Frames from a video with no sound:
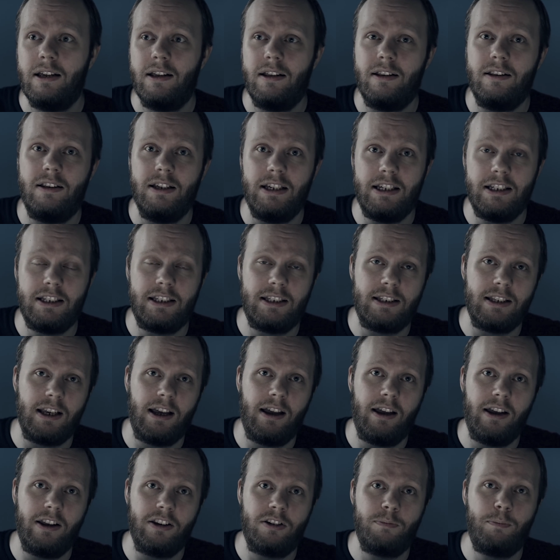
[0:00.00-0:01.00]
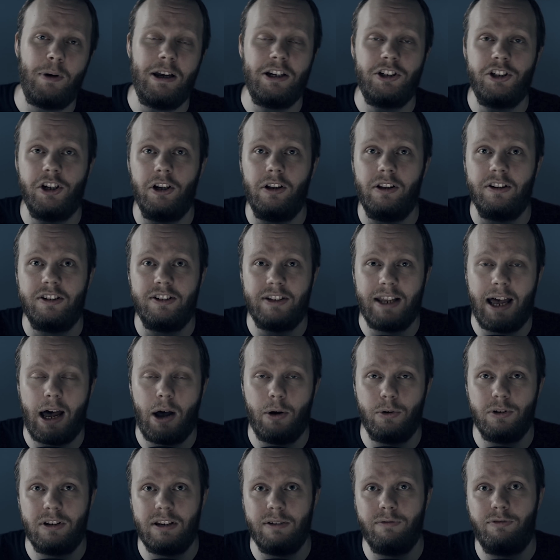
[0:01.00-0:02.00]
these special
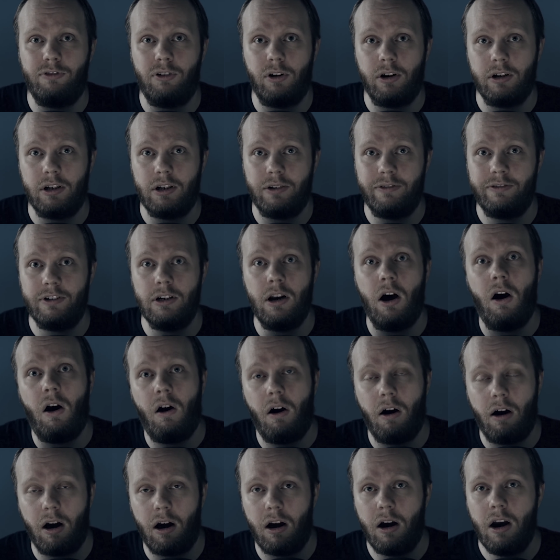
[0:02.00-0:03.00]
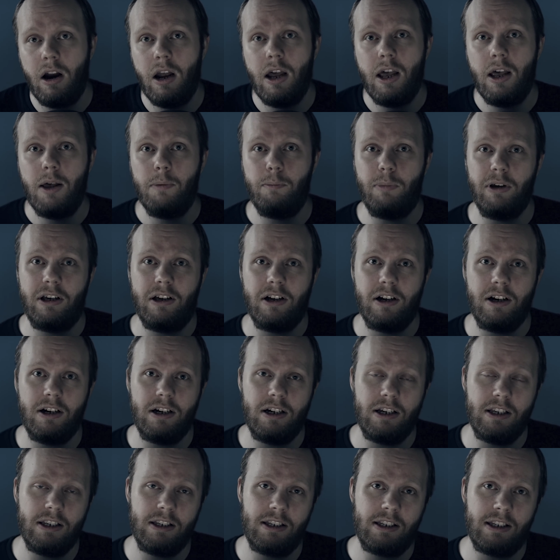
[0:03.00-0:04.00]
sounds in front of an R,
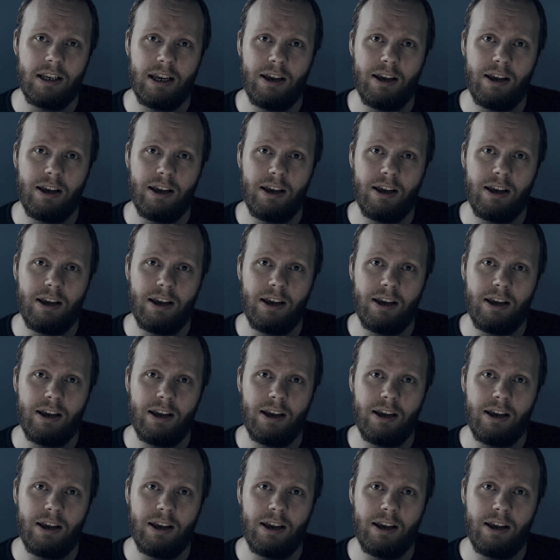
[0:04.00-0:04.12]
because